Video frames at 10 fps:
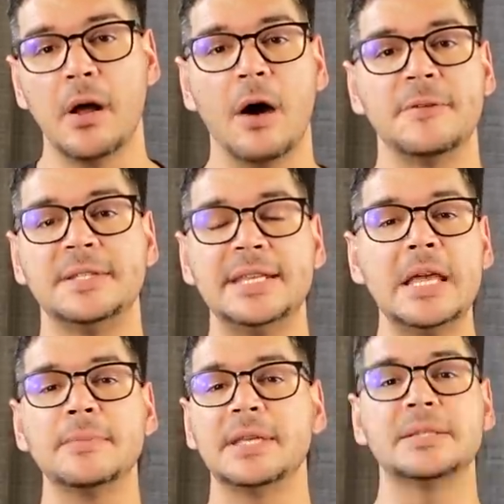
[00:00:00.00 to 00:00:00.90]
Office
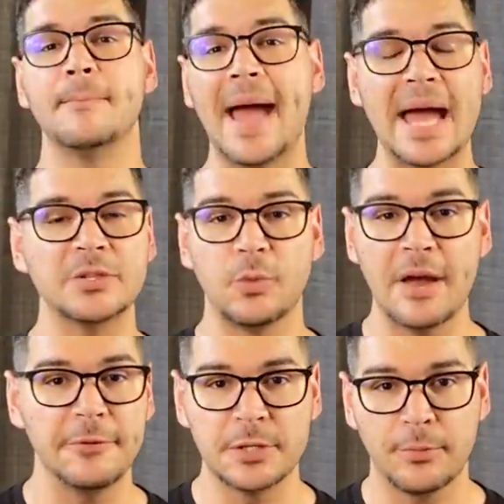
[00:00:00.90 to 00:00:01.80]
deems this mass
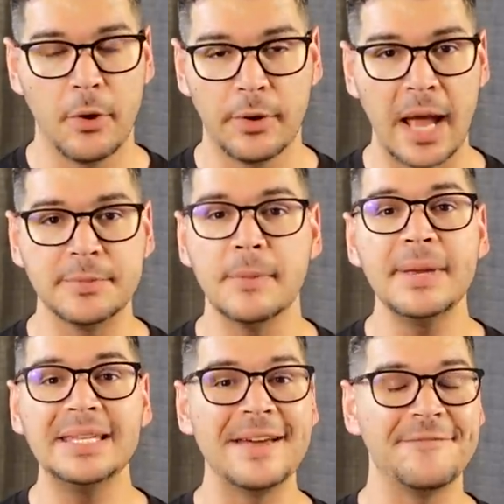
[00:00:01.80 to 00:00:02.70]
reference program to
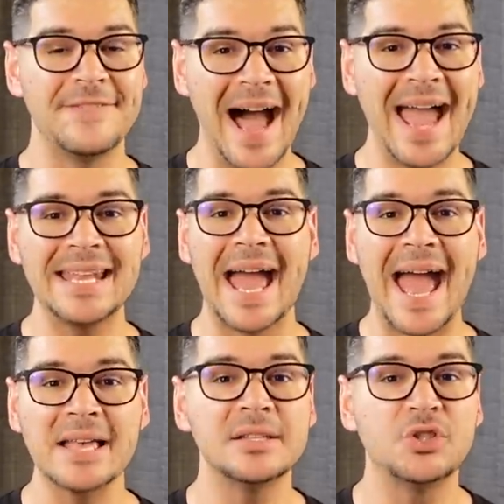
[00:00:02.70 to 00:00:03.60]
be defined
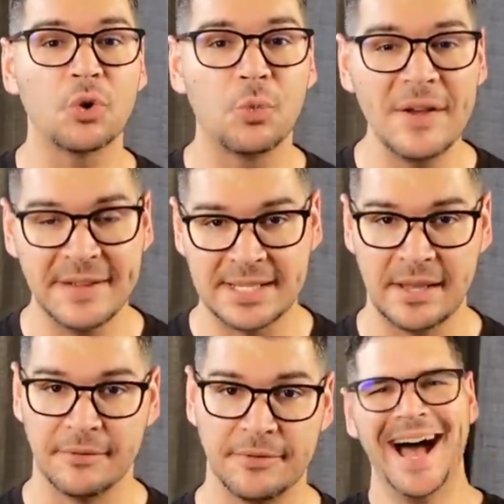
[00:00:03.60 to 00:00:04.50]
as
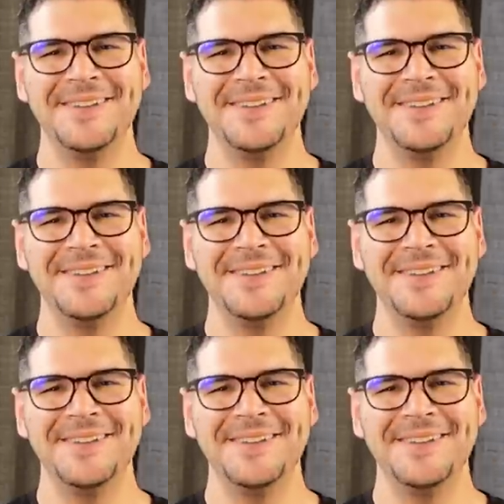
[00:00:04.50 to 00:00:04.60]
derivative.